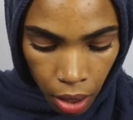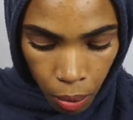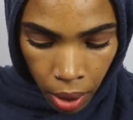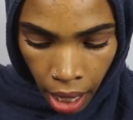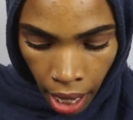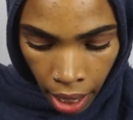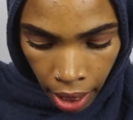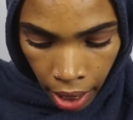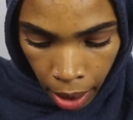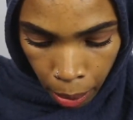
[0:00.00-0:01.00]
other one
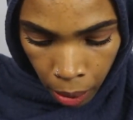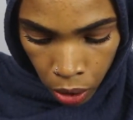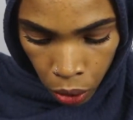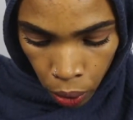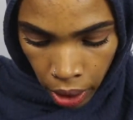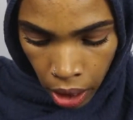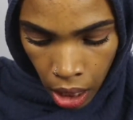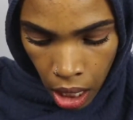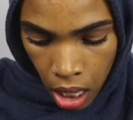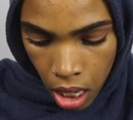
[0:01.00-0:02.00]
I am
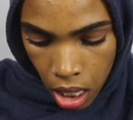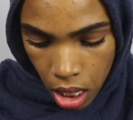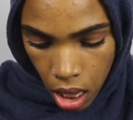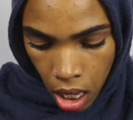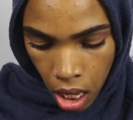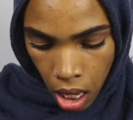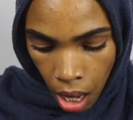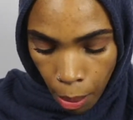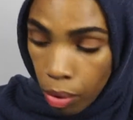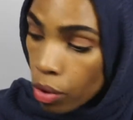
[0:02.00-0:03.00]
enjoying is
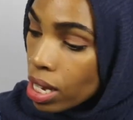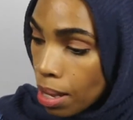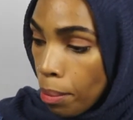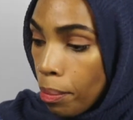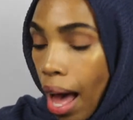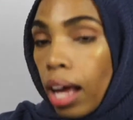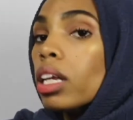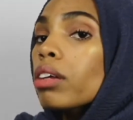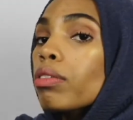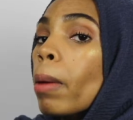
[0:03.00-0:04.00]
the Prism
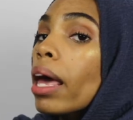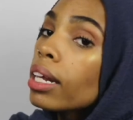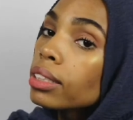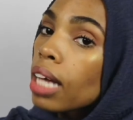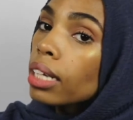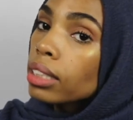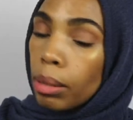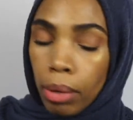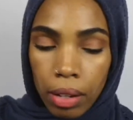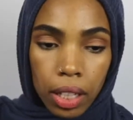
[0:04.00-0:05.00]
Palette from
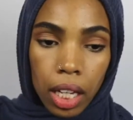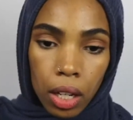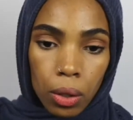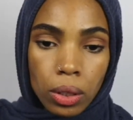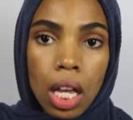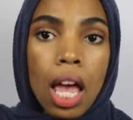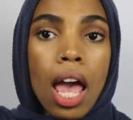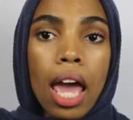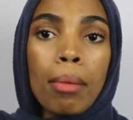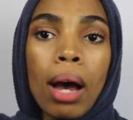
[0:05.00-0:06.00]
Anastasia Beverly Hills,
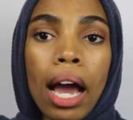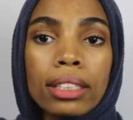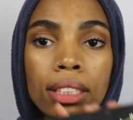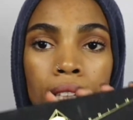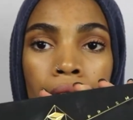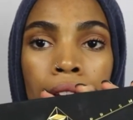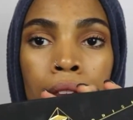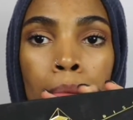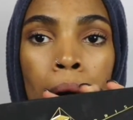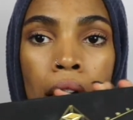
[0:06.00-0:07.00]
and mine is in
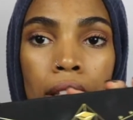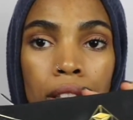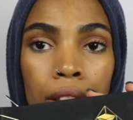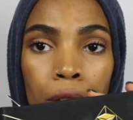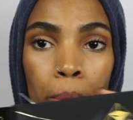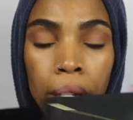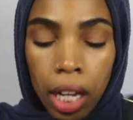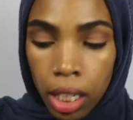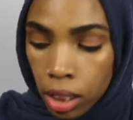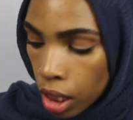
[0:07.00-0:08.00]
the box still
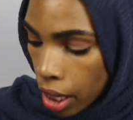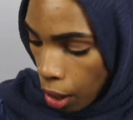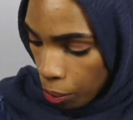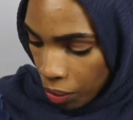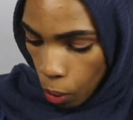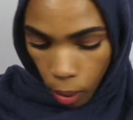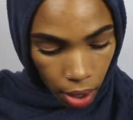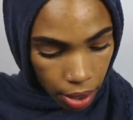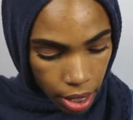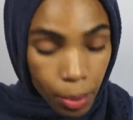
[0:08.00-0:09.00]
because, you know,
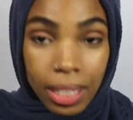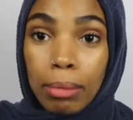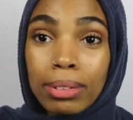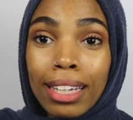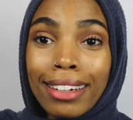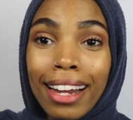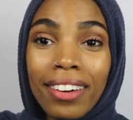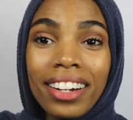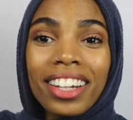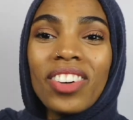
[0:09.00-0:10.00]
wow, it was upside
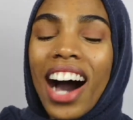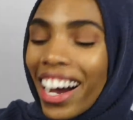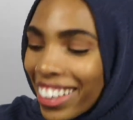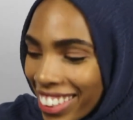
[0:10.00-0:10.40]
down in the box.